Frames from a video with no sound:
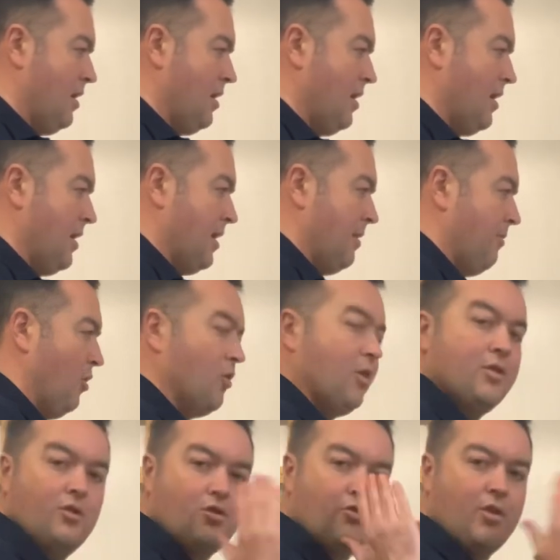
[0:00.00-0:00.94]
and I'm
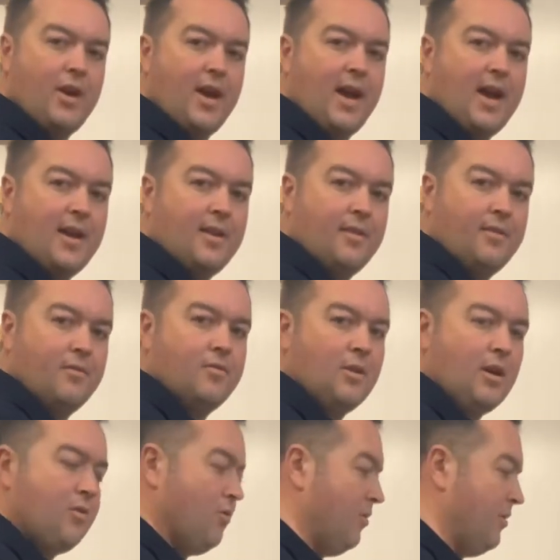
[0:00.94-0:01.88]
looking straight ahead.
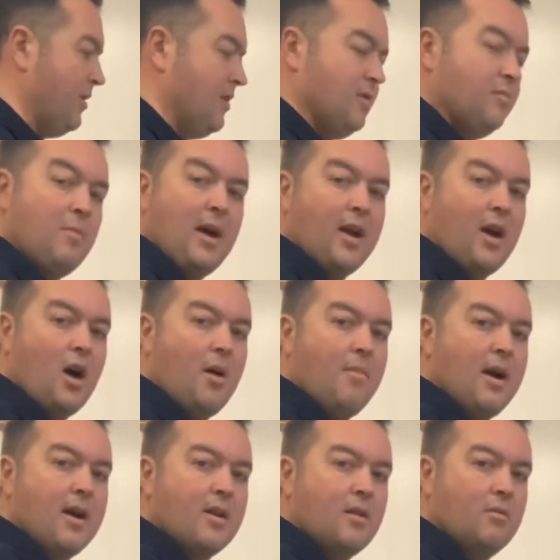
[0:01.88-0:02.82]
So I know this is my arm
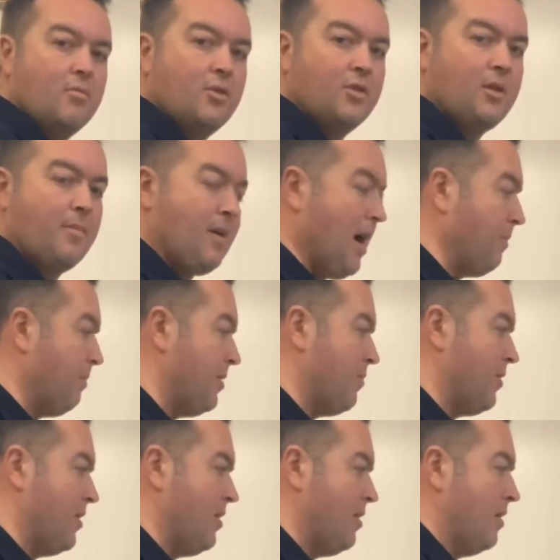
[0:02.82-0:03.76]
angle, which I'm happy
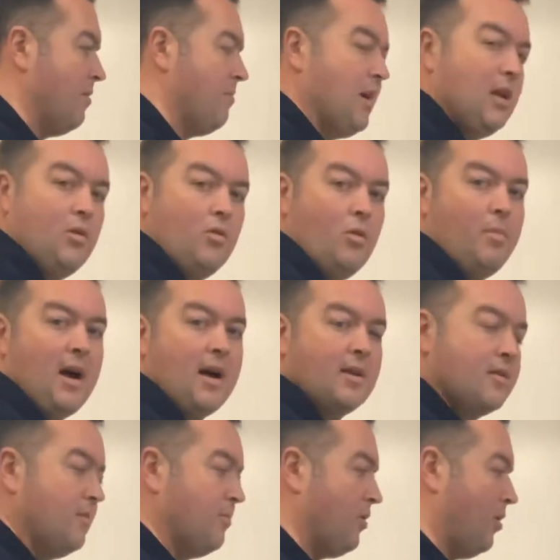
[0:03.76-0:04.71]
with, and my lower
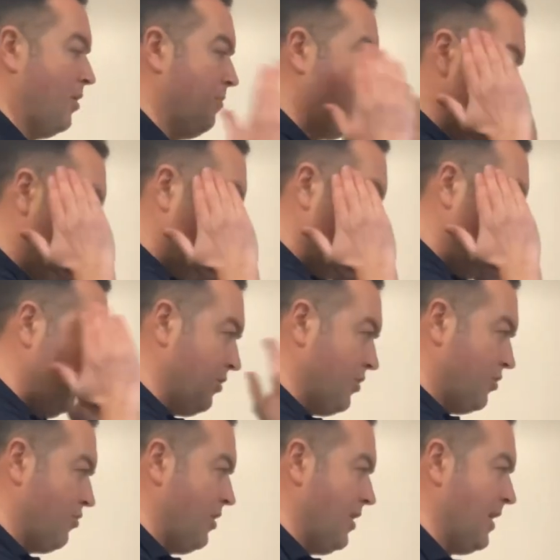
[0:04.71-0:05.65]
back supported. But if I look
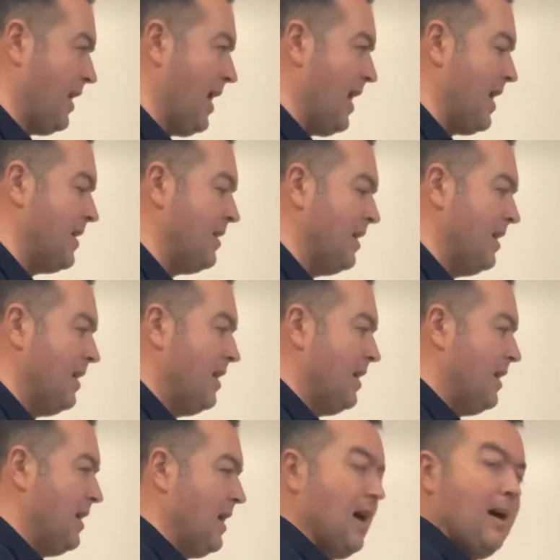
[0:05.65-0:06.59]
straight ahead,
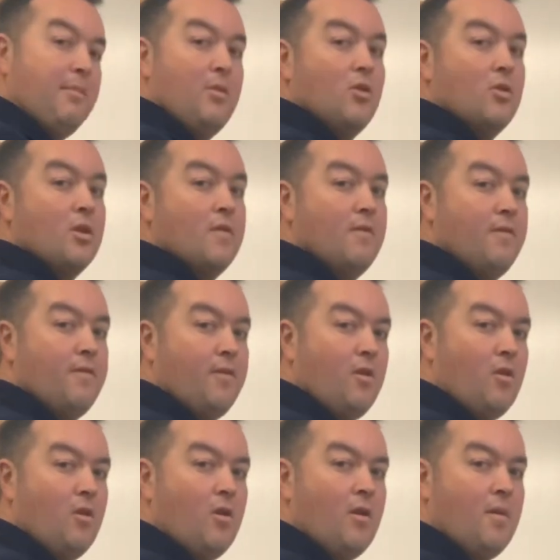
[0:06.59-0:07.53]
I'm looking
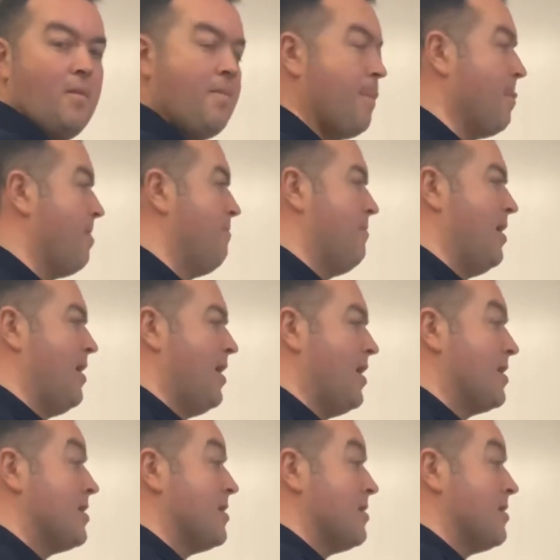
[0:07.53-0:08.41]
for my